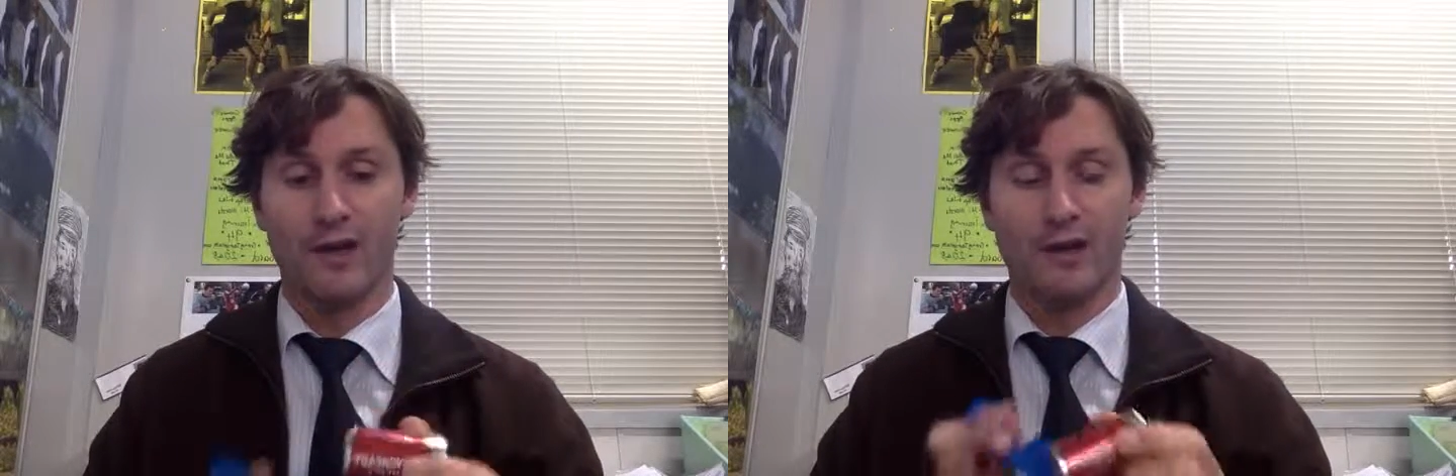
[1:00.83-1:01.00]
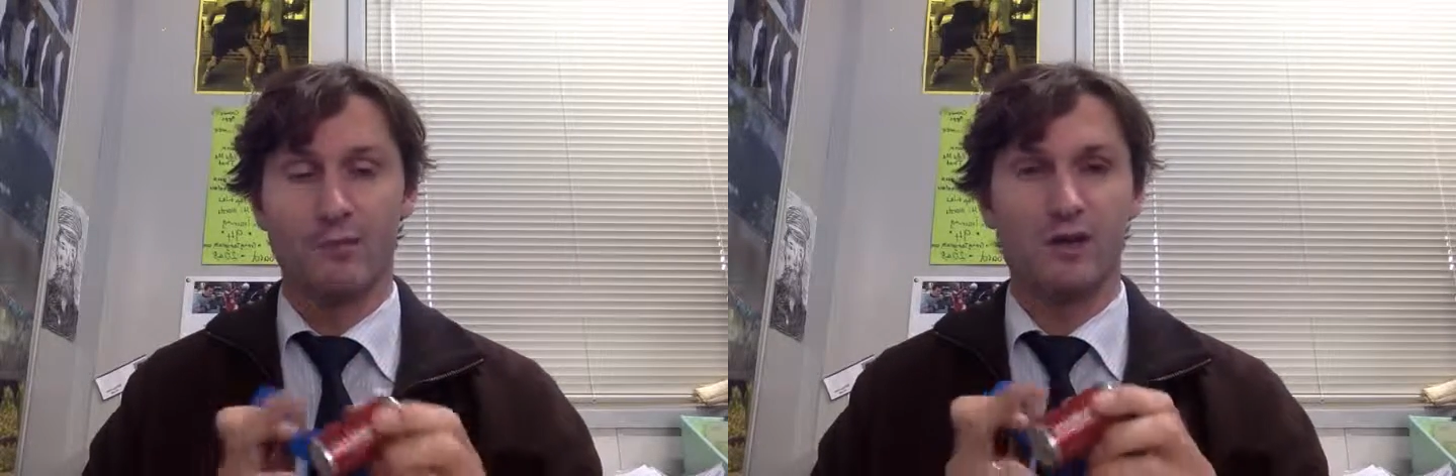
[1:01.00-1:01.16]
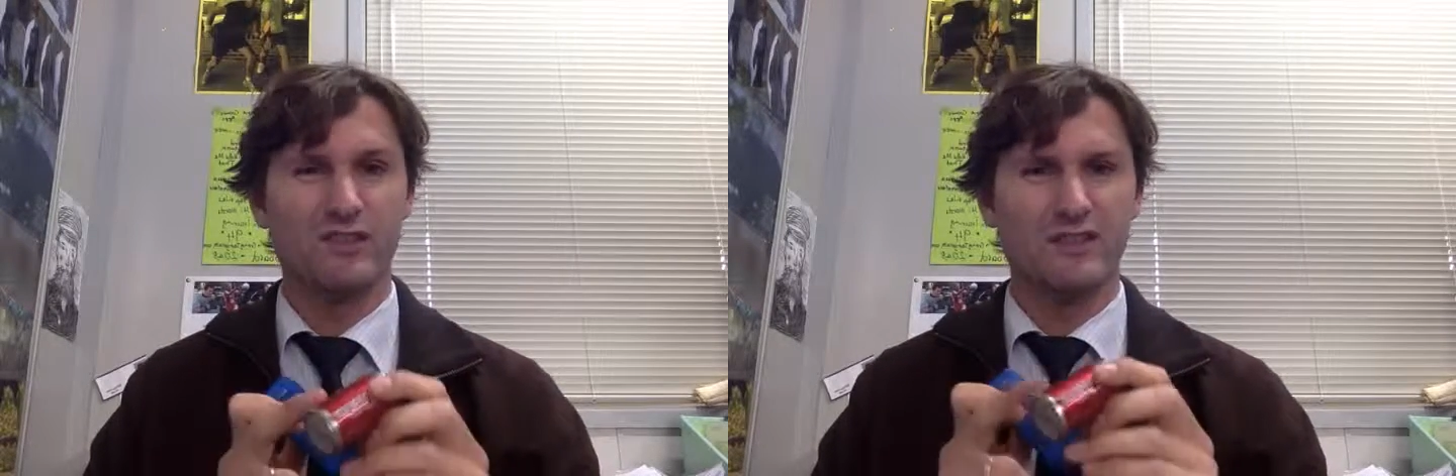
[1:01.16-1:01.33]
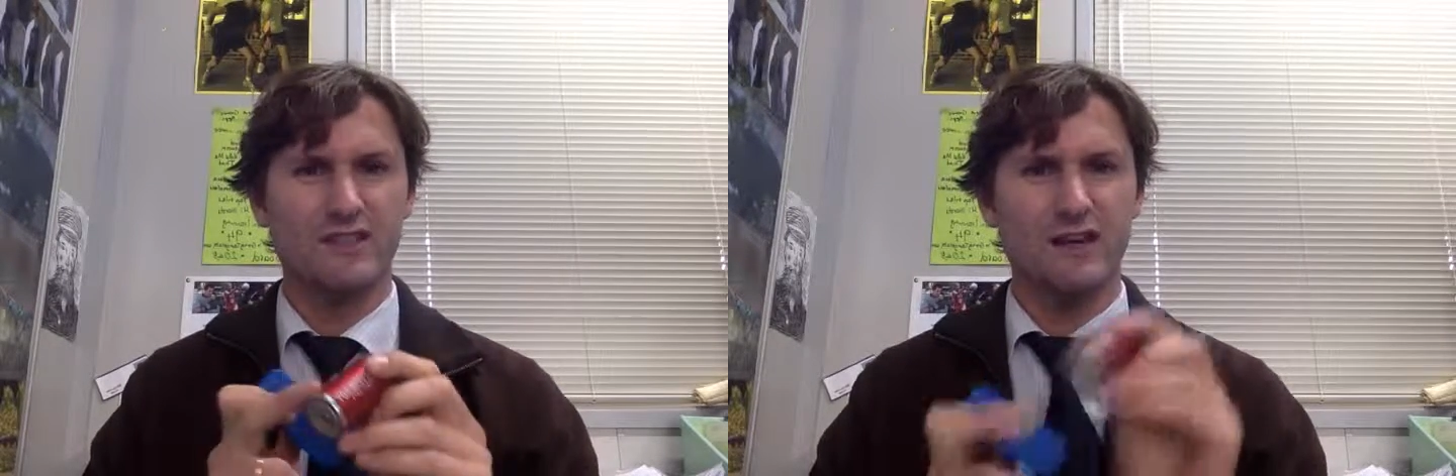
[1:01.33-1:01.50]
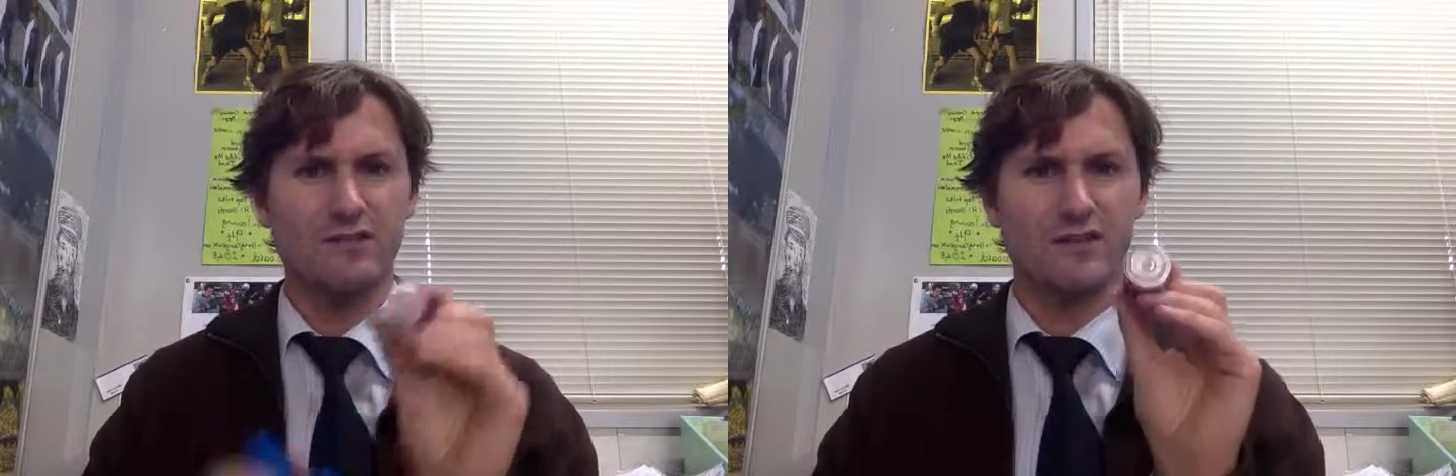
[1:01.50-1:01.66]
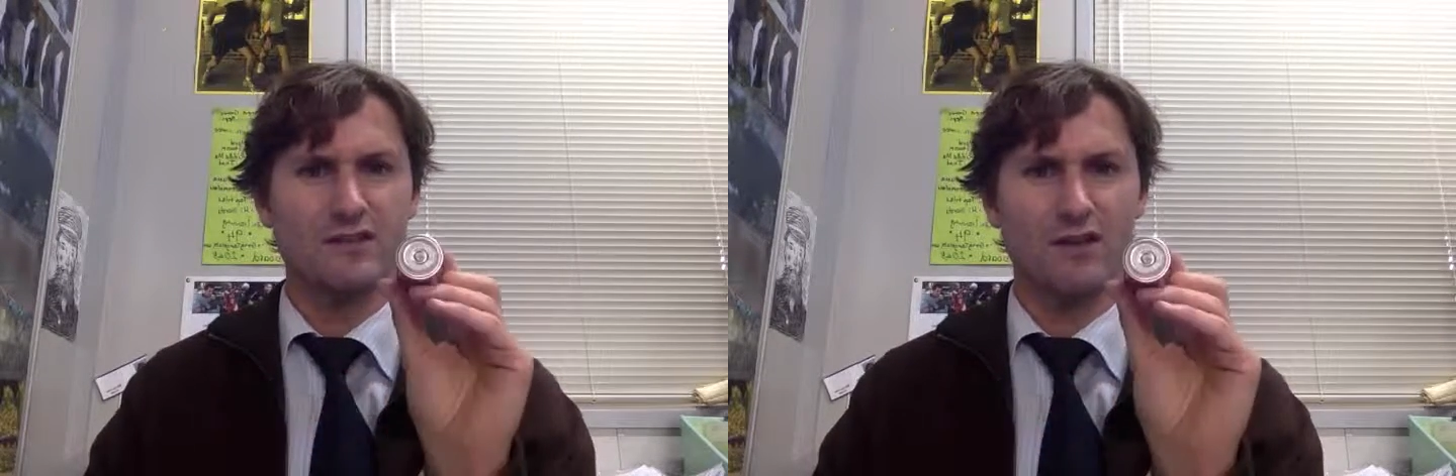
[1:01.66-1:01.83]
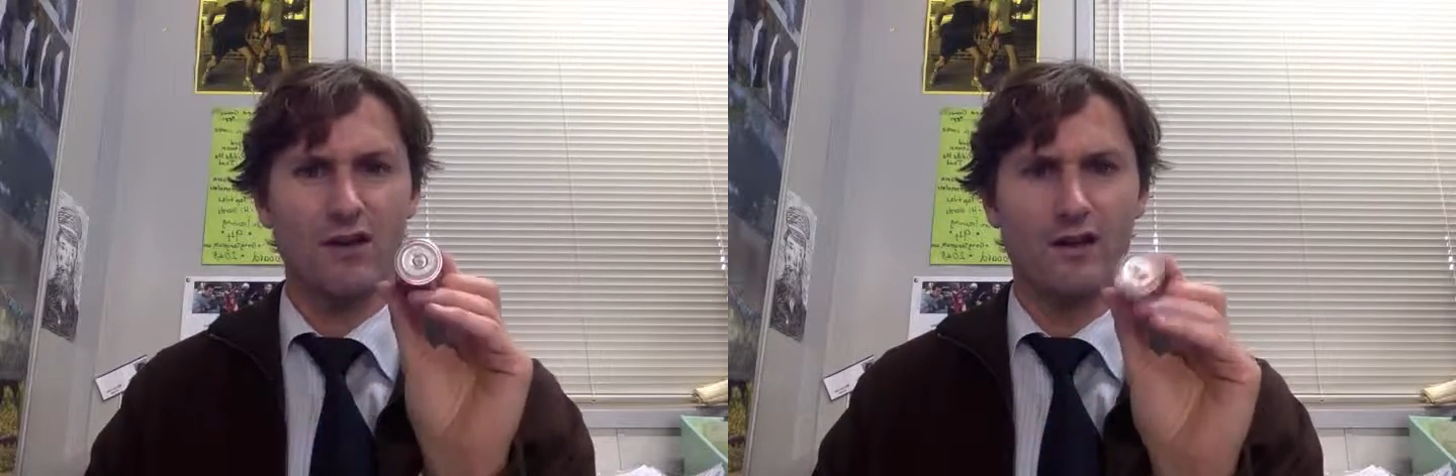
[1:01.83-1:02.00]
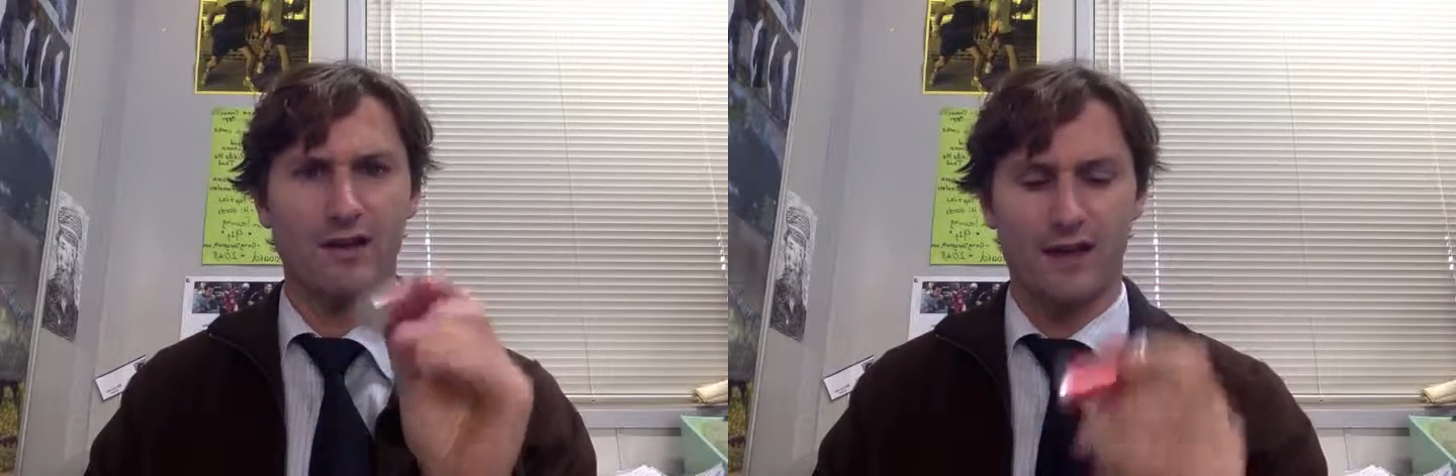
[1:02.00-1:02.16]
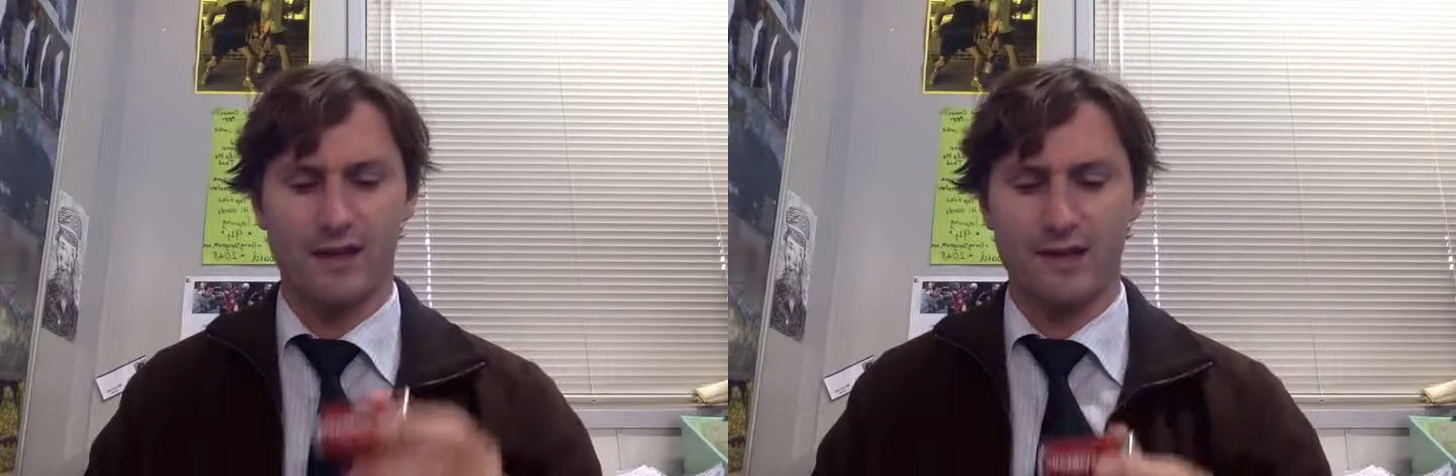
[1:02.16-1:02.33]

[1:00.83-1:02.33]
because the stuff inside there